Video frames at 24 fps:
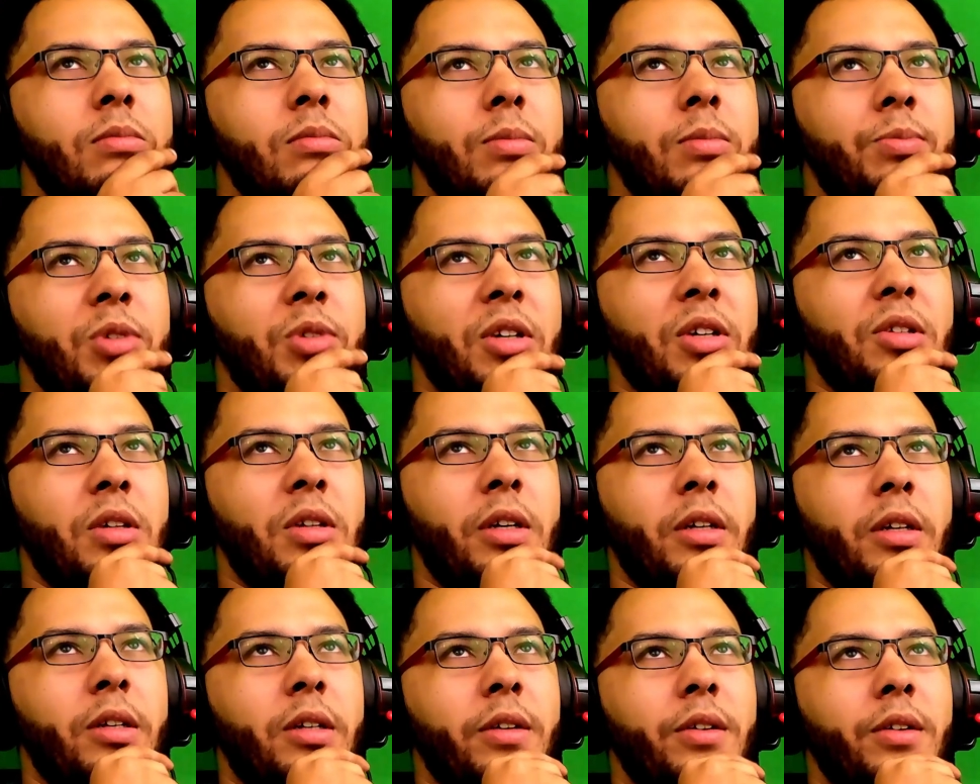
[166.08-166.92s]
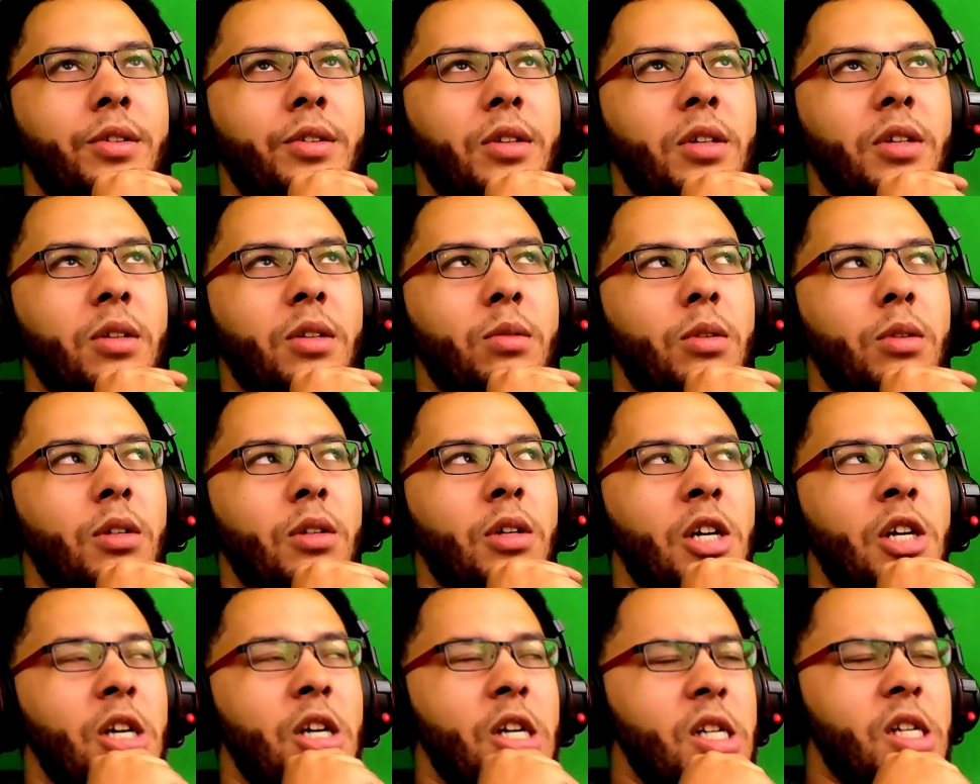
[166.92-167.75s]
Trying to think, is there anyone?
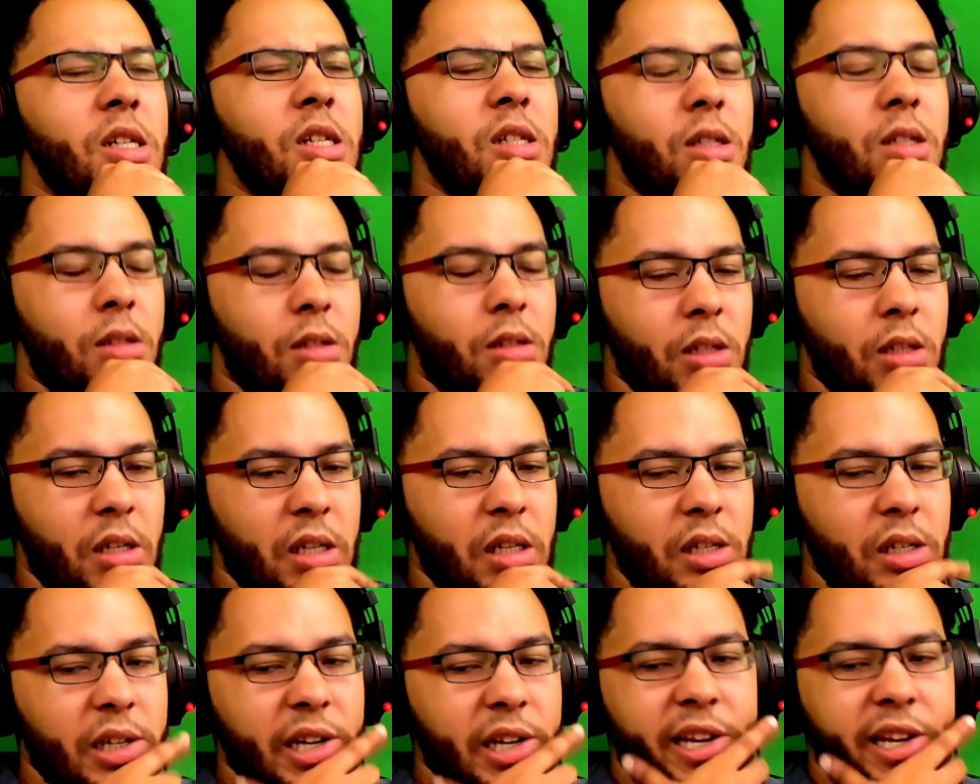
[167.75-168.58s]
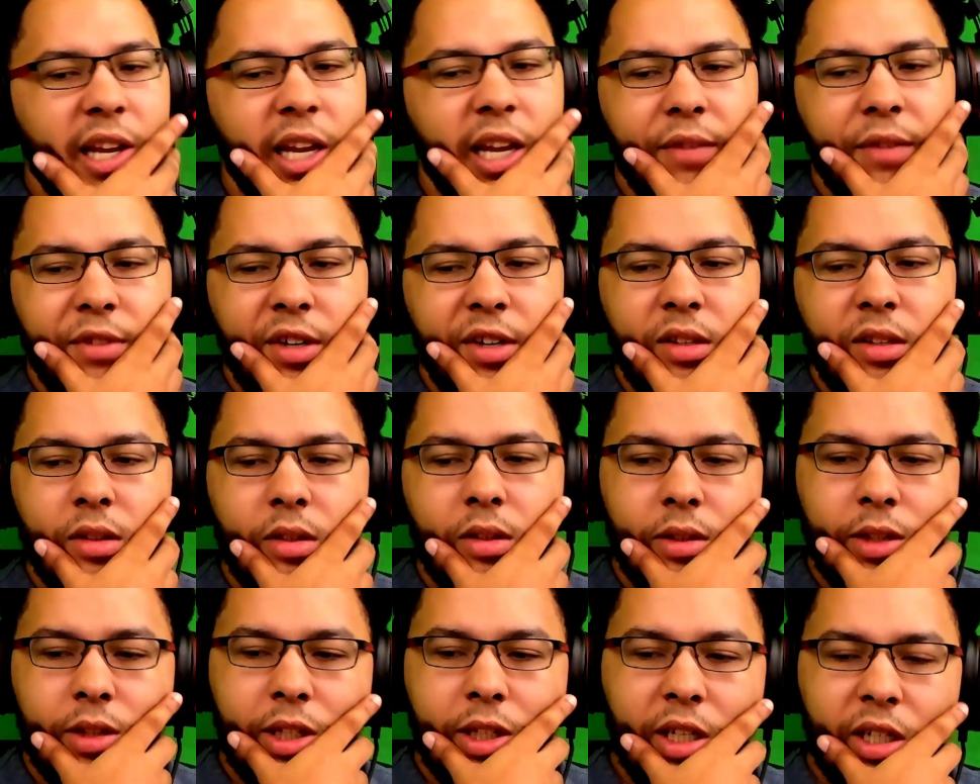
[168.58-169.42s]
No, I can't really
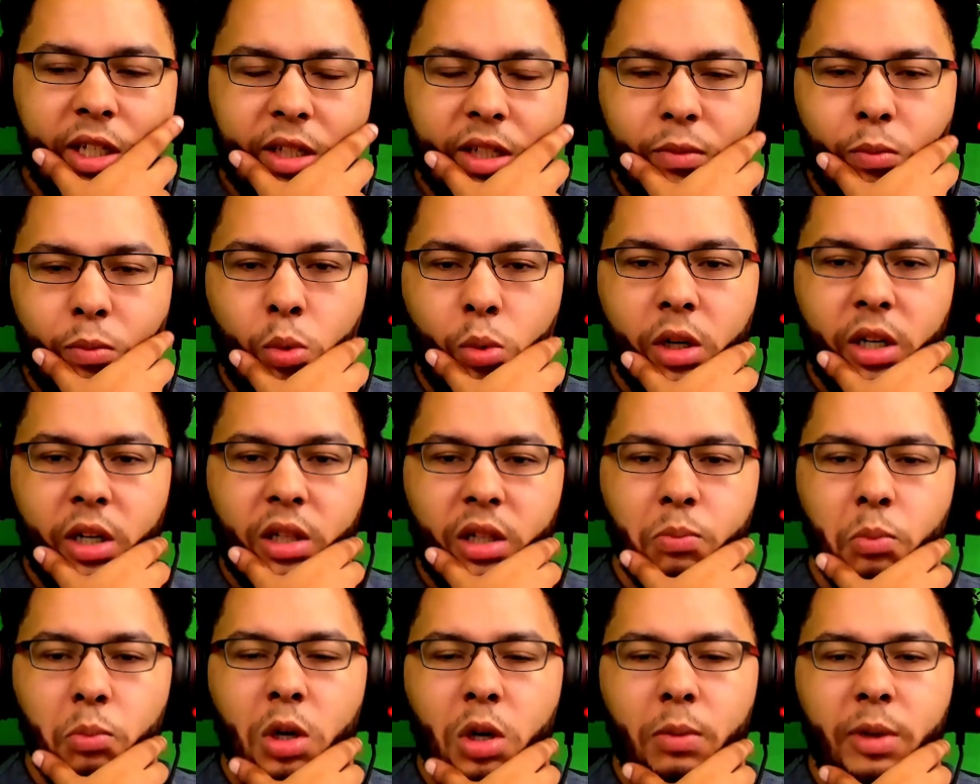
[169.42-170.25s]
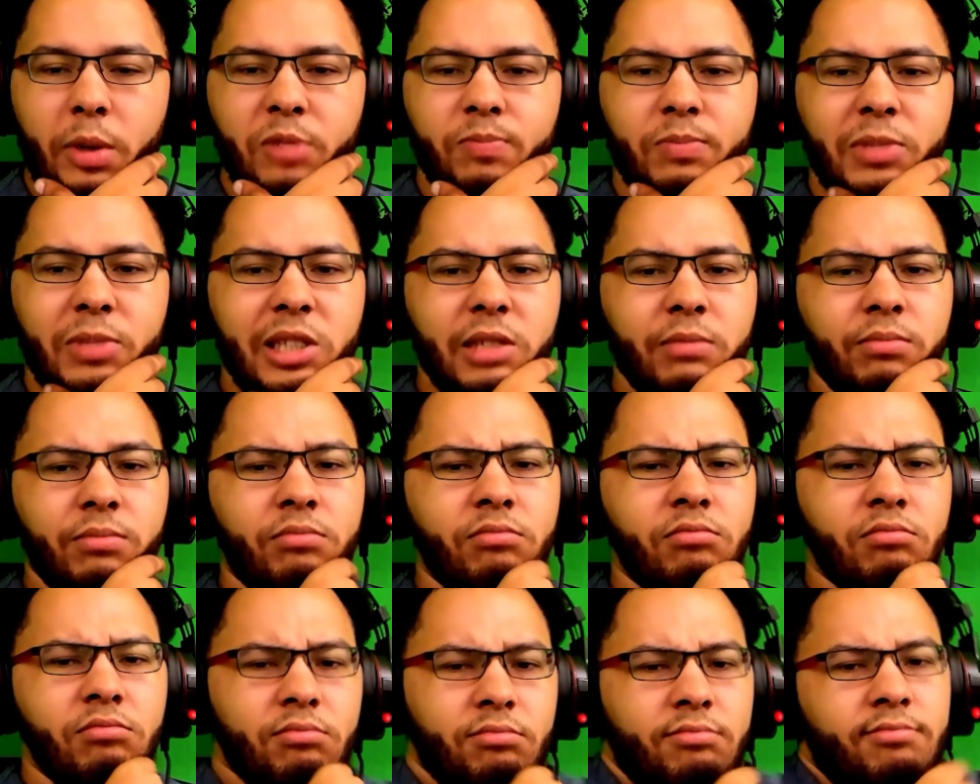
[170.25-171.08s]
think of one at the moment, but
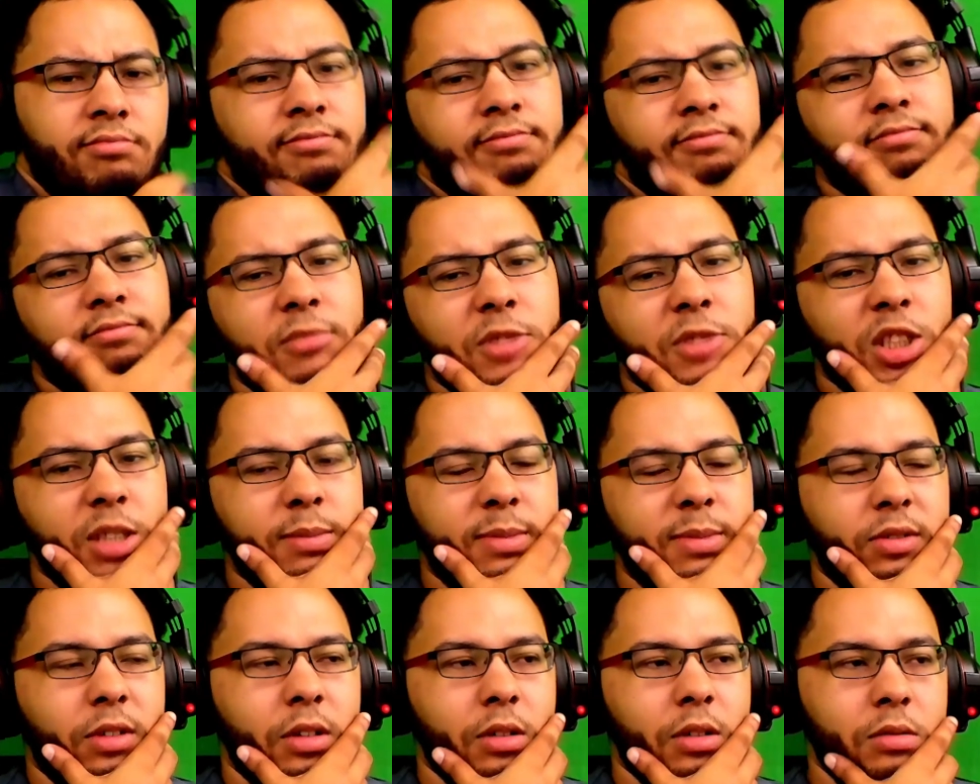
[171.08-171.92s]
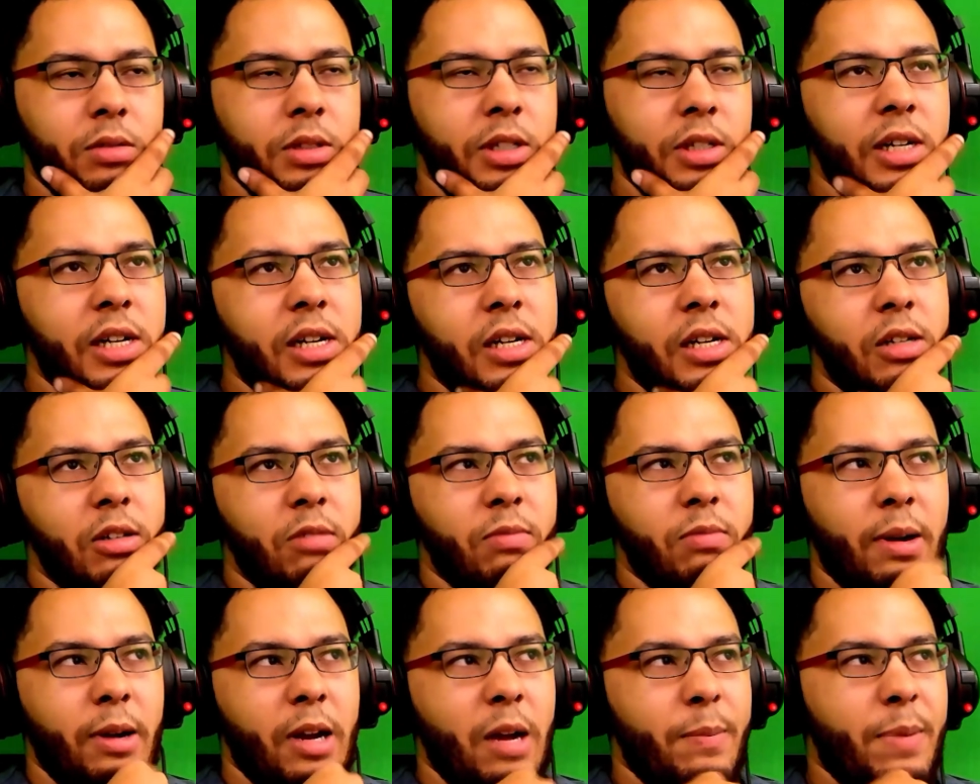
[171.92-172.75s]
could be wrong.
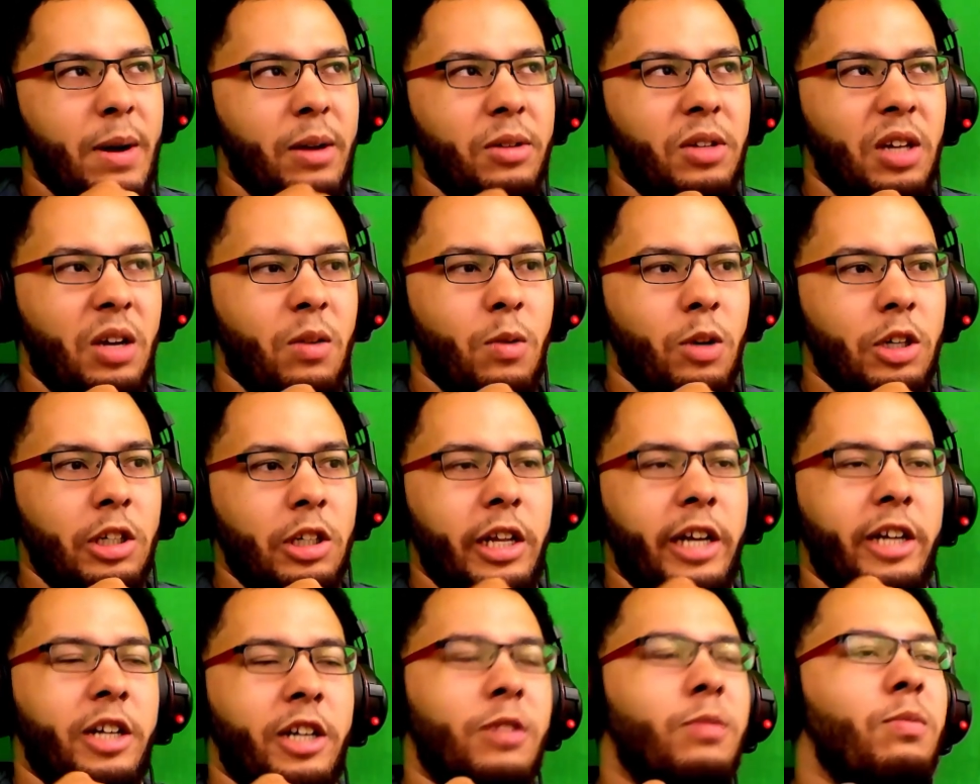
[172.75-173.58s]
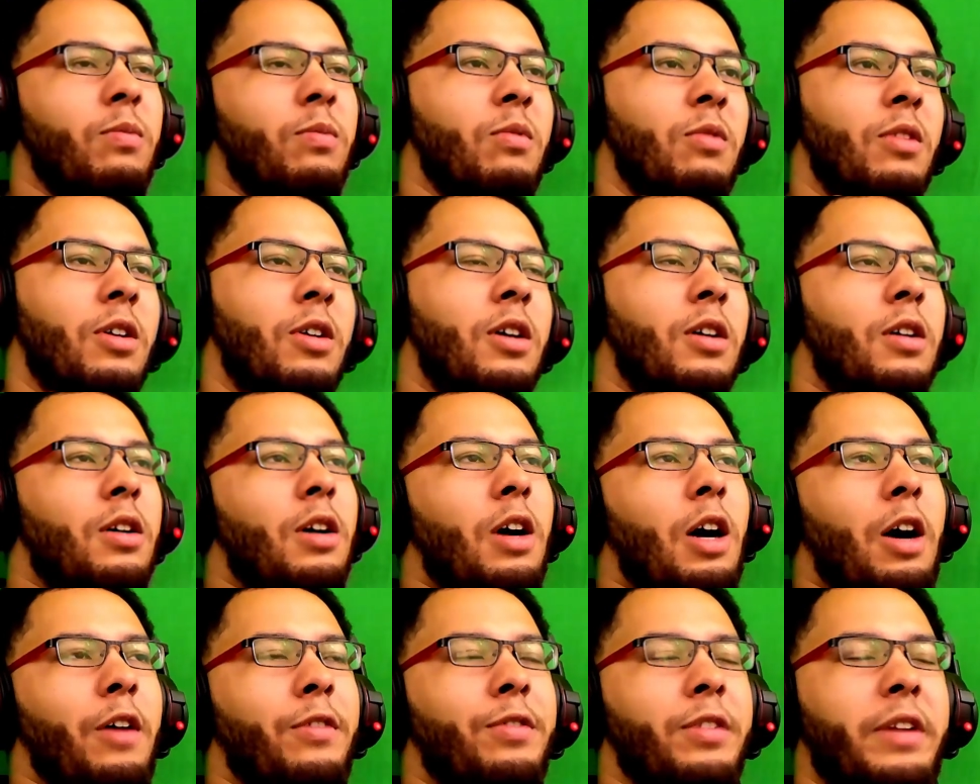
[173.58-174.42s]
I'll probably think of one later
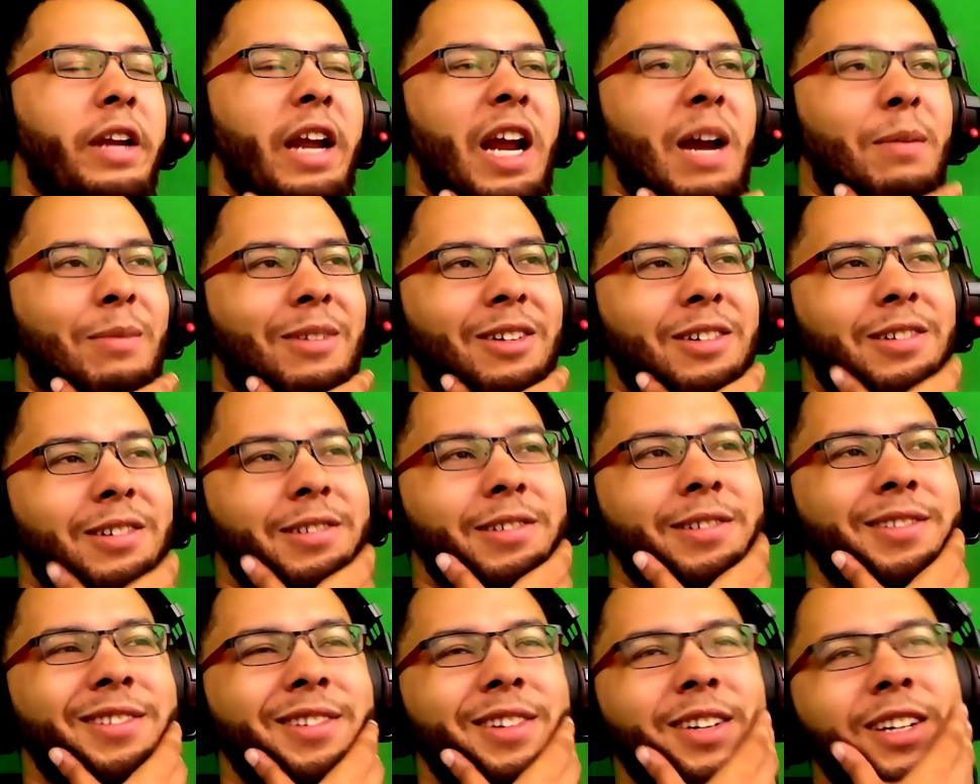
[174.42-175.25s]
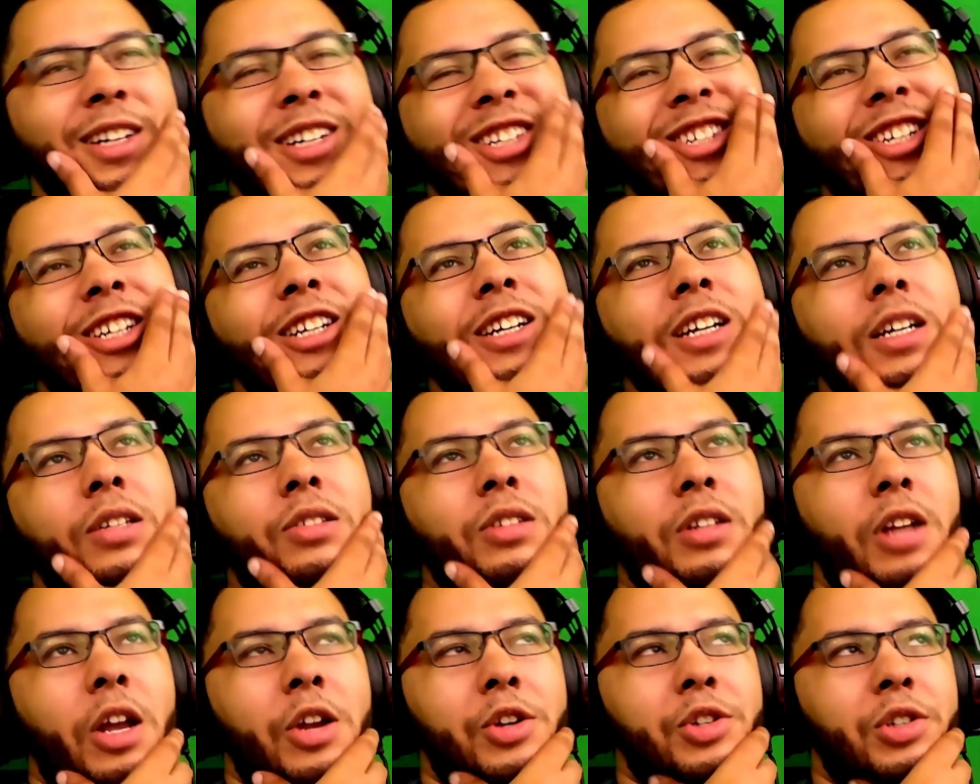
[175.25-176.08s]
off camera, as I
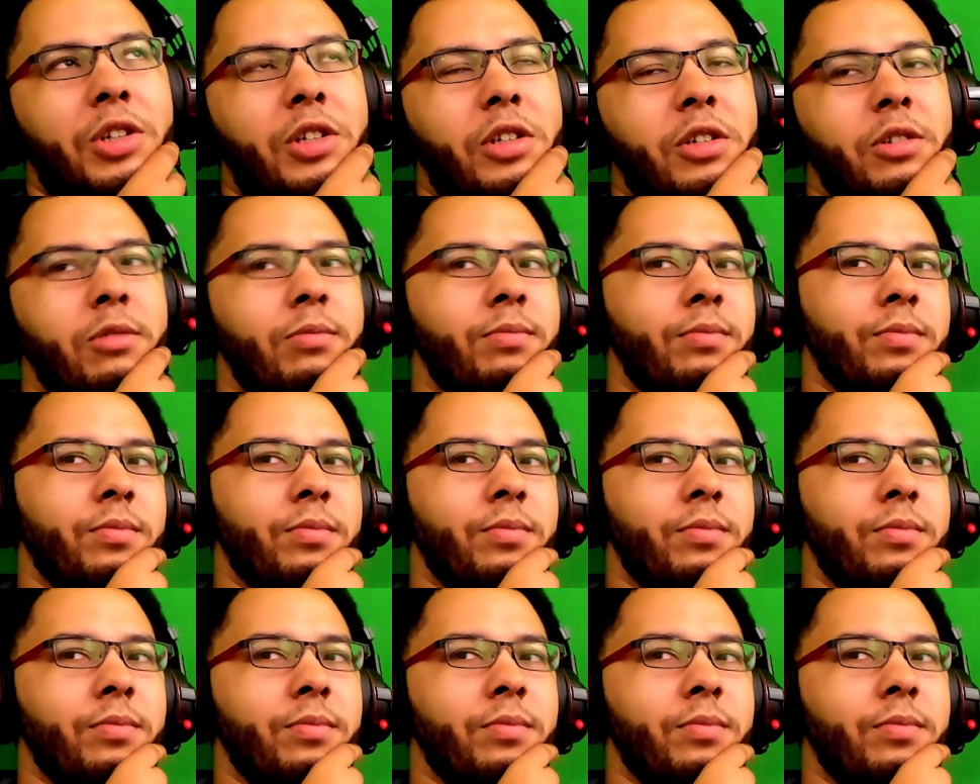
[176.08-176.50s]
usually do.